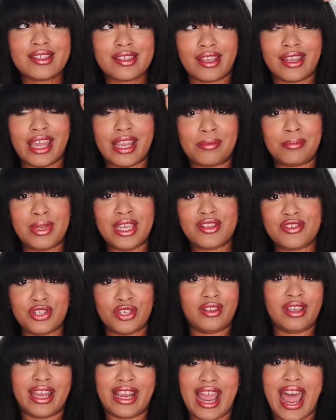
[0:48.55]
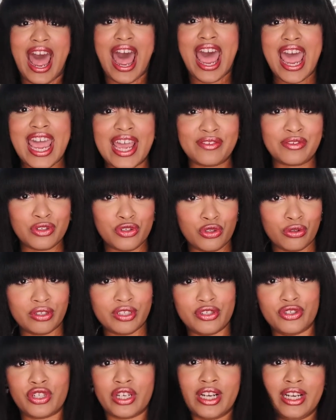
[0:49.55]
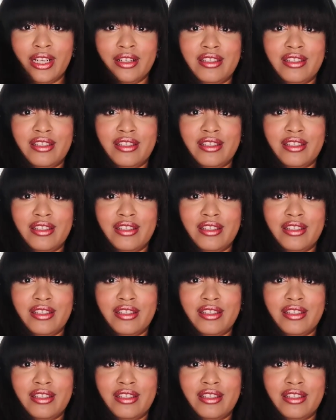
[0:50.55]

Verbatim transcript: So like, me too, like, I have to join the train